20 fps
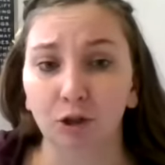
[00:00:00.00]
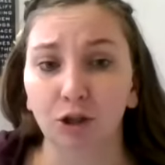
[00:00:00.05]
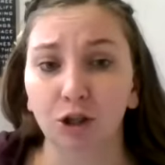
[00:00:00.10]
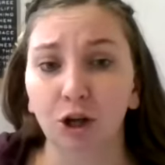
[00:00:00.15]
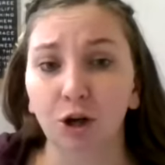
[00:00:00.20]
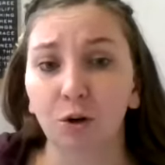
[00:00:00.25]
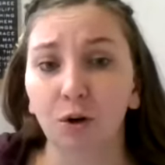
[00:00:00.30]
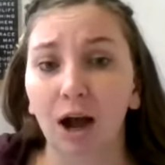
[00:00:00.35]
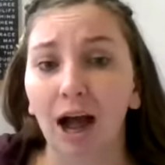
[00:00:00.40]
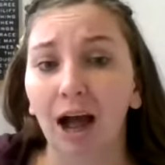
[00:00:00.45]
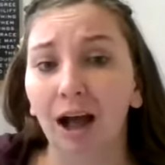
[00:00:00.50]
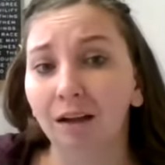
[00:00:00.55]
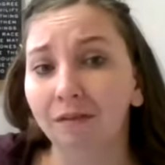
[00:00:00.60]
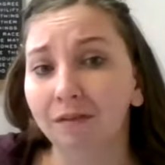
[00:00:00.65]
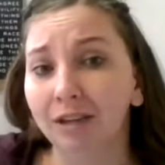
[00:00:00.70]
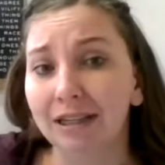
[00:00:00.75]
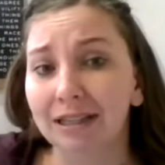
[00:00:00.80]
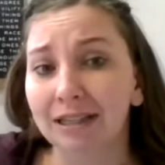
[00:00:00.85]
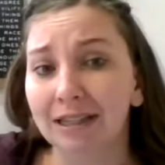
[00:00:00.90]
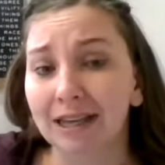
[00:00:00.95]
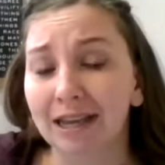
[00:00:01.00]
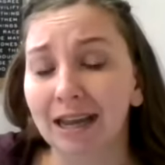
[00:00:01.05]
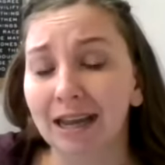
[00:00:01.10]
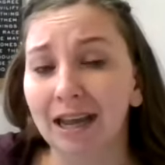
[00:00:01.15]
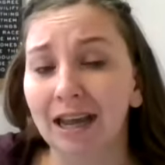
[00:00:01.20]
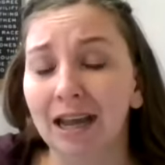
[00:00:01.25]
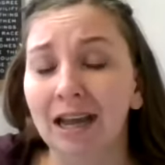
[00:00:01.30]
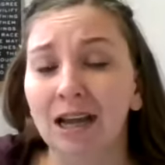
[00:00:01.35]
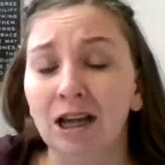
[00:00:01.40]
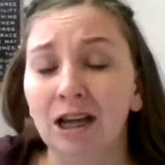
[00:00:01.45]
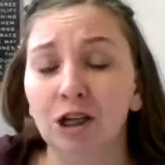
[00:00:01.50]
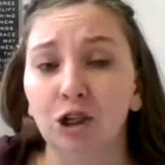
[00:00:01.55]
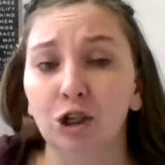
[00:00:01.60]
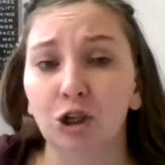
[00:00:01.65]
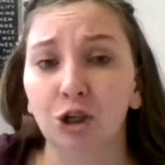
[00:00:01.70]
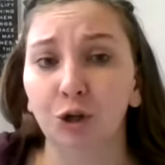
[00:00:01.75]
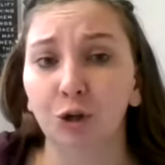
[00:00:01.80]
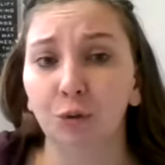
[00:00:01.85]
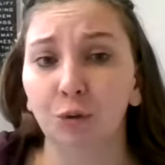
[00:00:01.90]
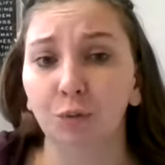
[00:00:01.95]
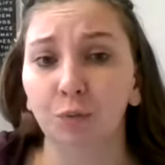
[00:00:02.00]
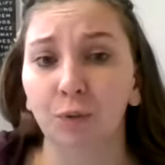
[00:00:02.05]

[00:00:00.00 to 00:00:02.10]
So obviously, to